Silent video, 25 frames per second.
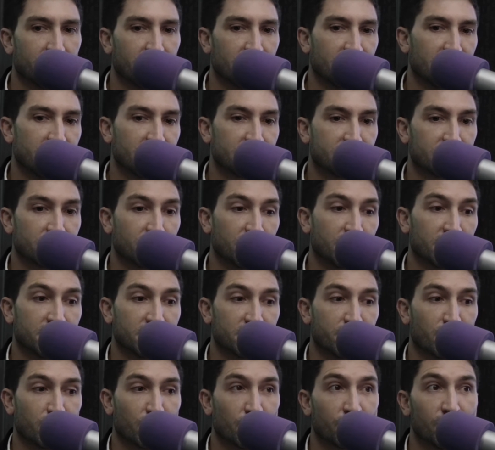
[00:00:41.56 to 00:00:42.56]
this
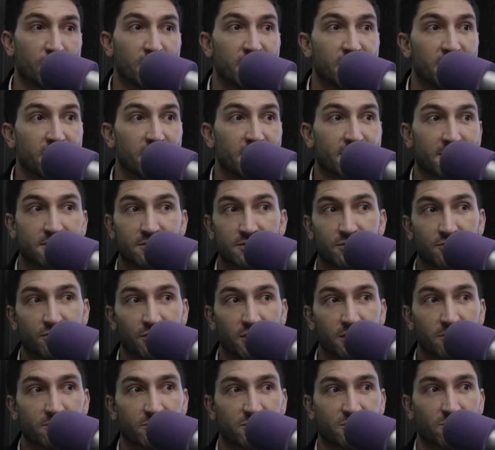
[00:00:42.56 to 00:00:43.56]
was
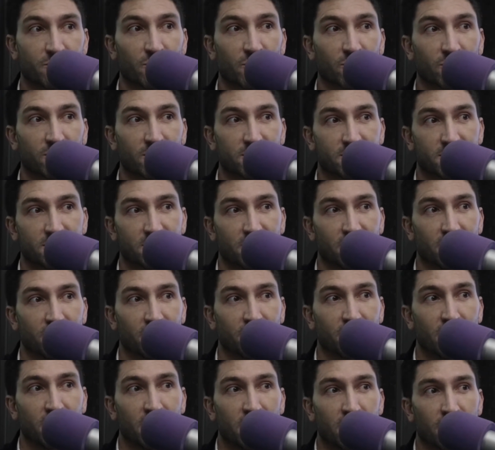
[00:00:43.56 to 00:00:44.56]
pre-extreme sports,
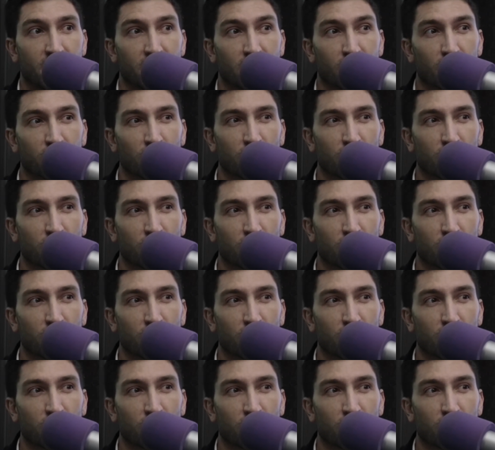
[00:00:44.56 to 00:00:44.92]
so there